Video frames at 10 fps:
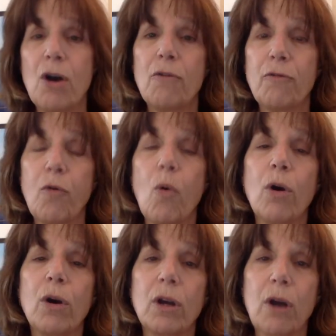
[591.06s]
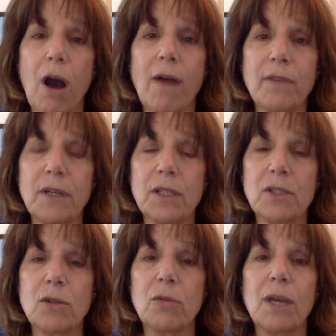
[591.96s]
for
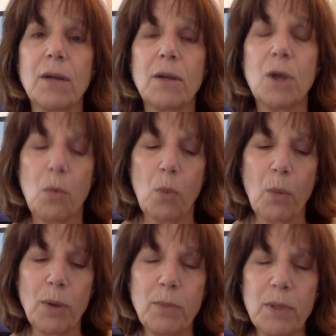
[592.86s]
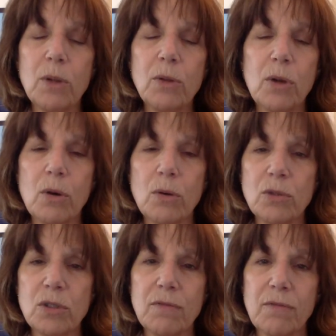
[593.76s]
confidence, so that when we build
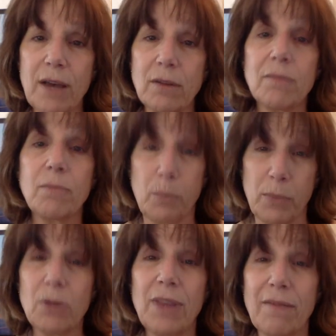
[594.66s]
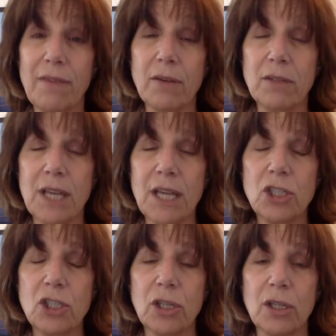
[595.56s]
that
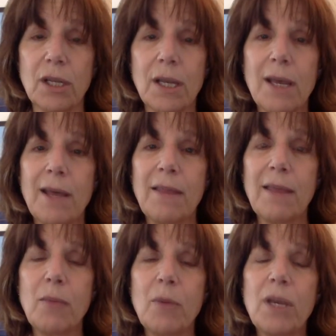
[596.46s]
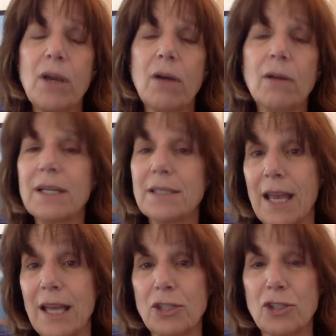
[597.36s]
foundation, then we are less
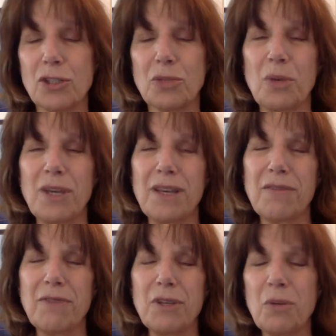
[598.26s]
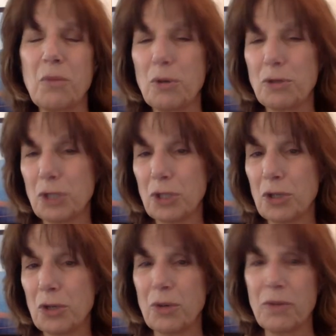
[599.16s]
anxious. We feel more
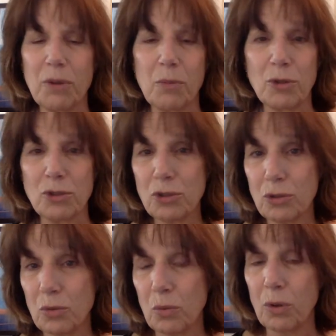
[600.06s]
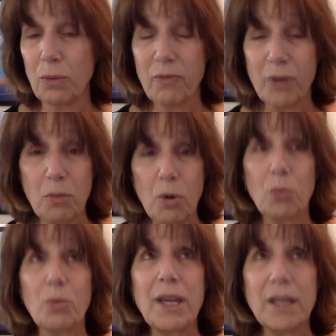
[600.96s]
secure. We feel more certain. We feel more
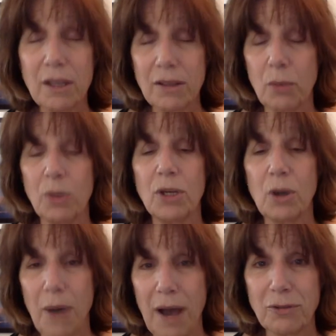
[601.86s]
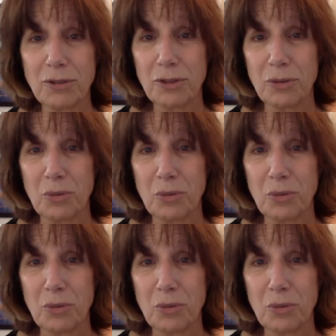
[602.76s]
radiant that we can go out into the